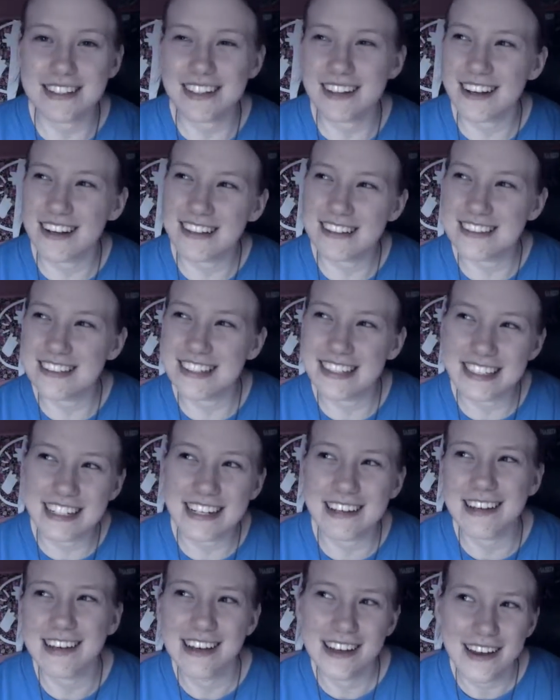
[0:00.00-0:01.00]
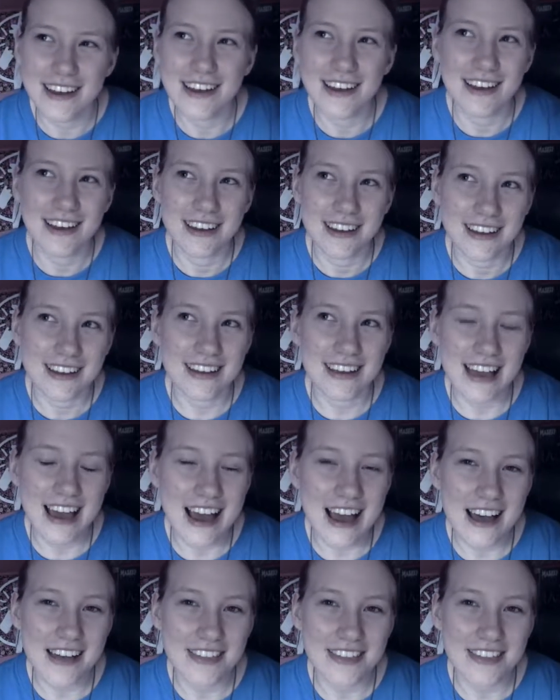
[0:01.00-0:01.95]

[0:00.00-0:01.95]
And honestly, yeah,